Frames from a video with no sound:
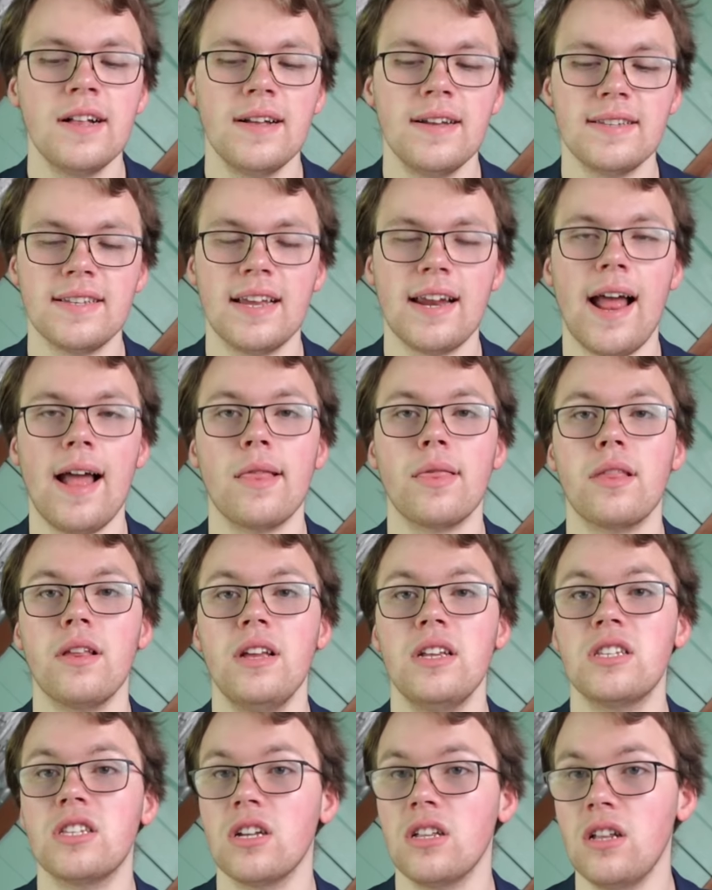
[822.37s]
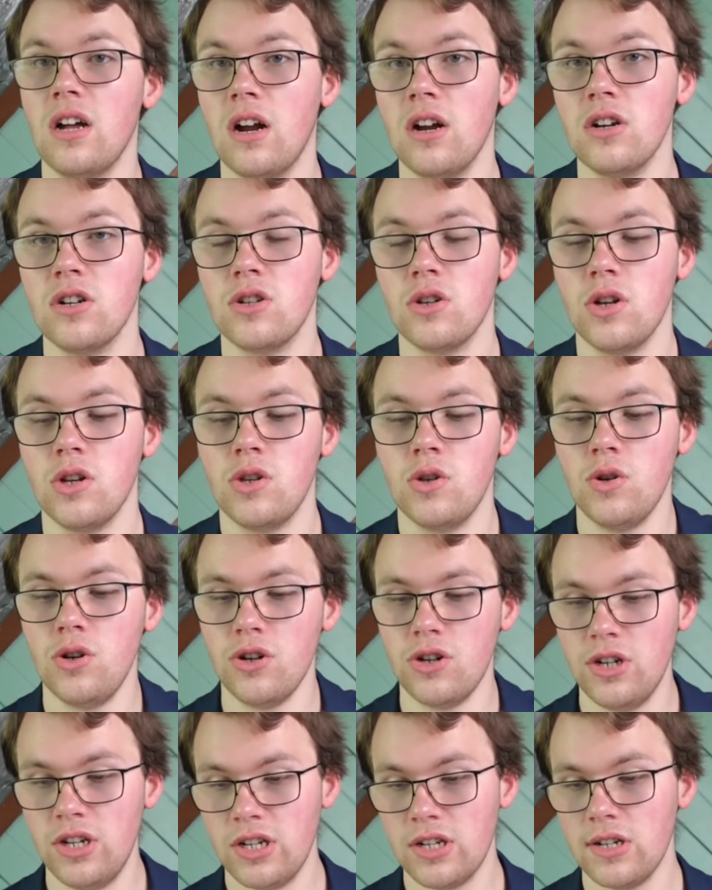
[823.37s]
They sent Anthony Stolarz to a
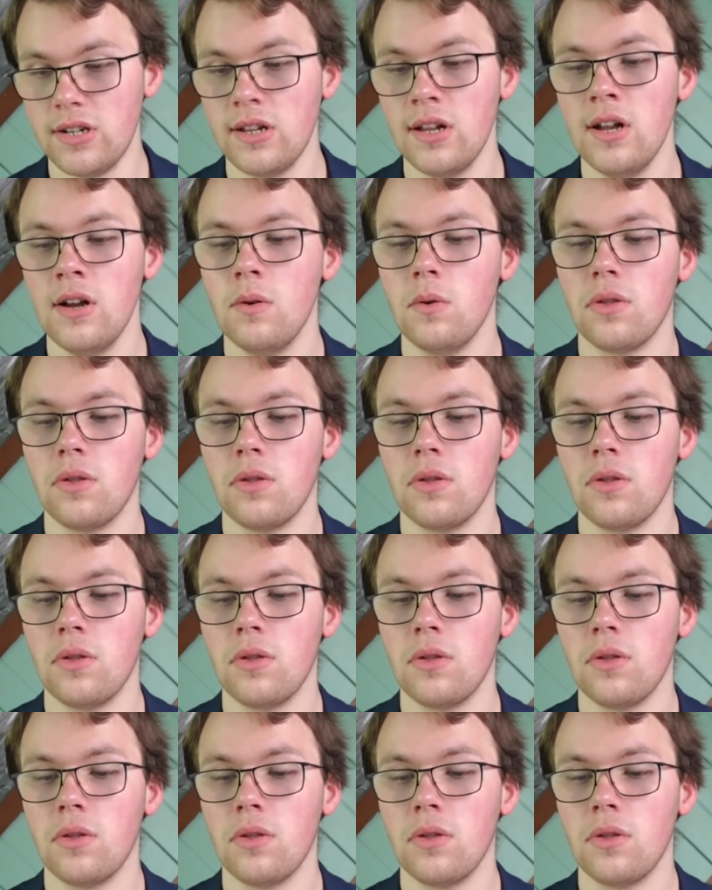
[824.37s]
two-year deal